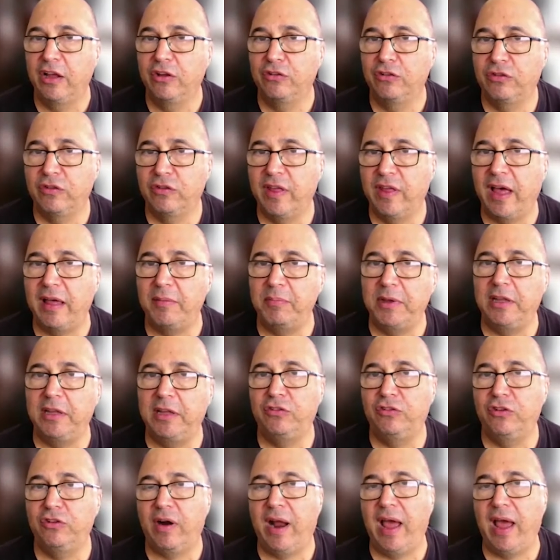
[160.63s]
So that
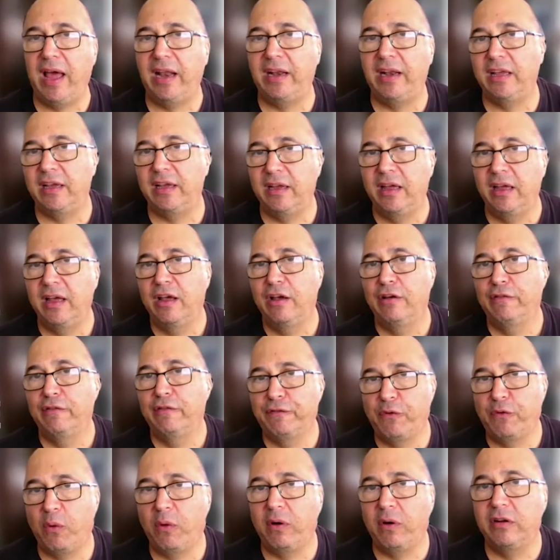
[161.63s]
means you're adding
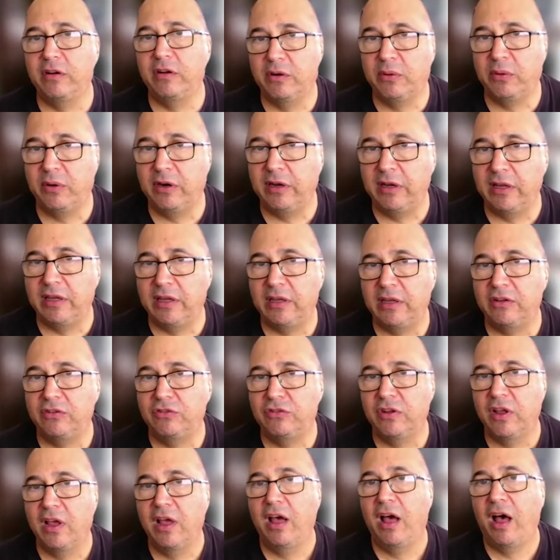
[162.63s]
4
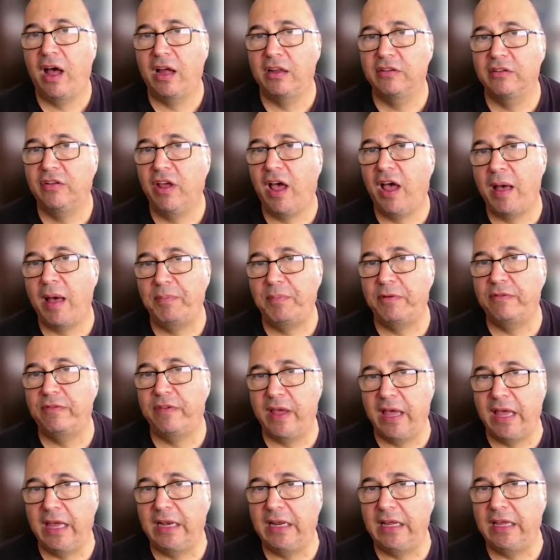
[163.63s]
degrees on top of
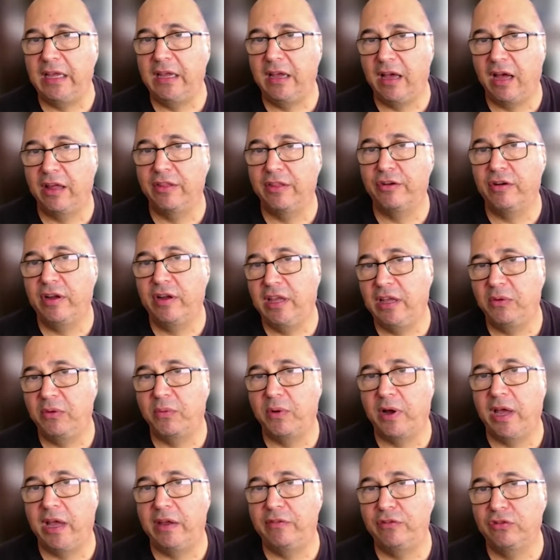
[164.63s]
any other heat
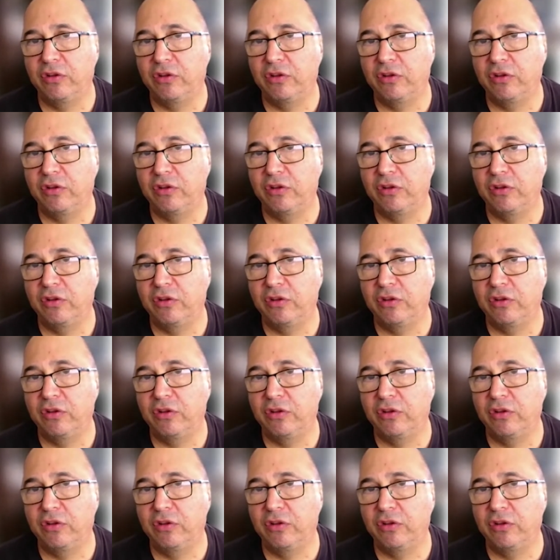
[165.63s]
wave.